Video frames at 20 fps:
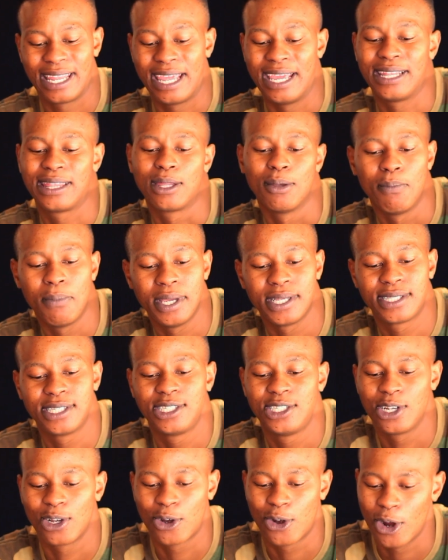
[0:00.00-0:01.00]
get the
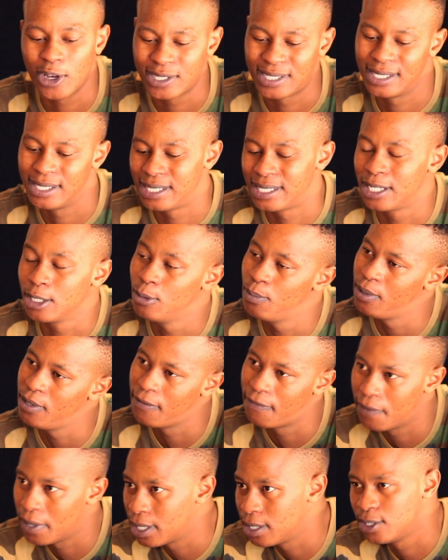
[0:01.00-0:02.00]
message across and still
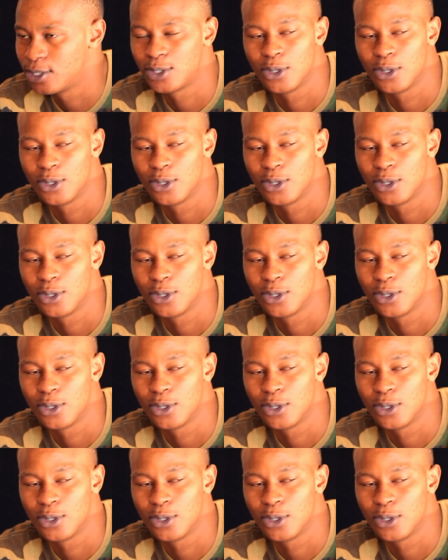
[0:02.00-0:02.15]
be funny.